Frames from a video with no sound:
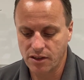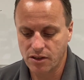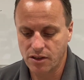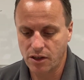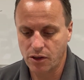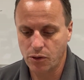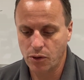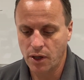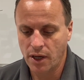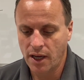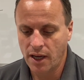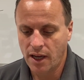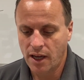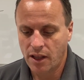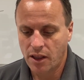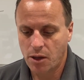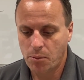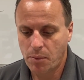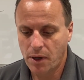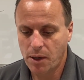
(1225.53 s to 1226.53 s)
So
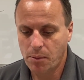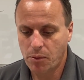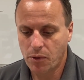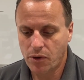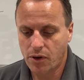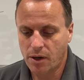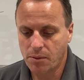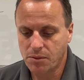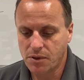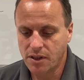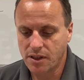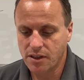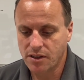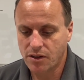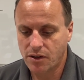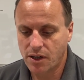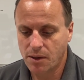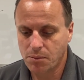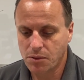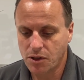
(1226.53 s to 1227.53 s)
the people that are up to this
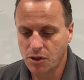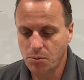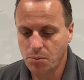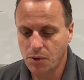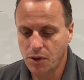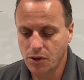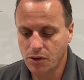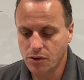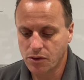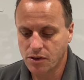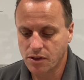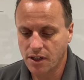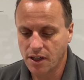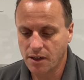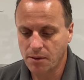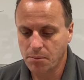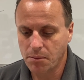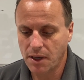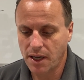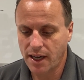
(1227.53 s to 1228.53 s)
are absolute pure
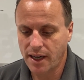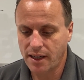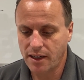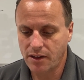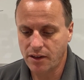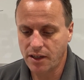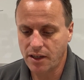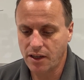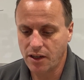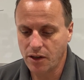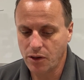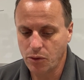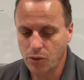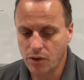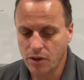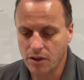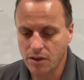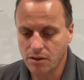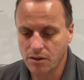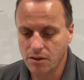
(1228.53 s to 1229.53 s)
scum, and I know
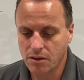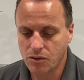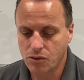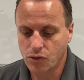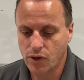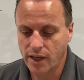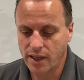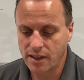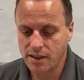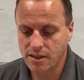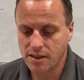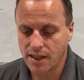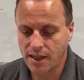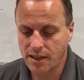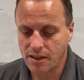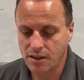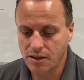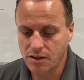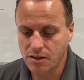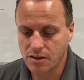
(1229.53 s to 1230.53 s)
that trading
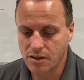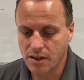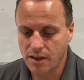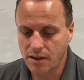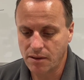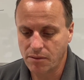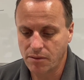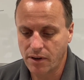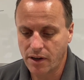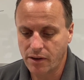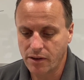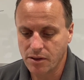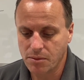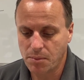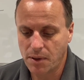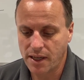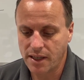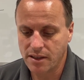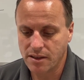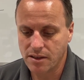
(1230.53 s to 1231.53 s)
standards in various
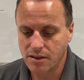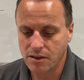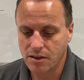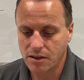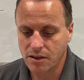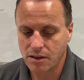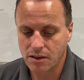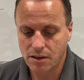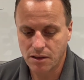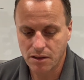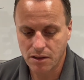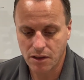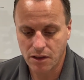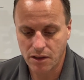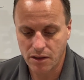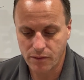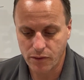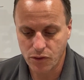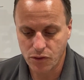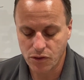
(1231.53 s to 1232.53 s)
places are
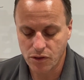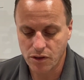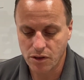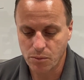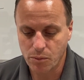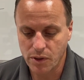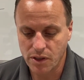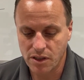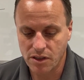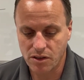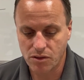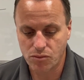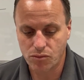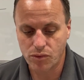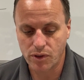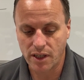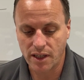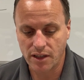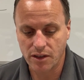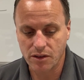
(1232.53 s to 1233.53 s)
kind of onto them, which is a
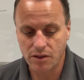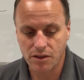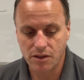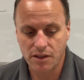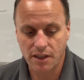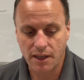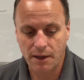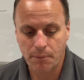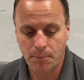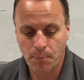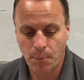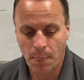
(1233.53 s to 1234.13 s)
really good thing.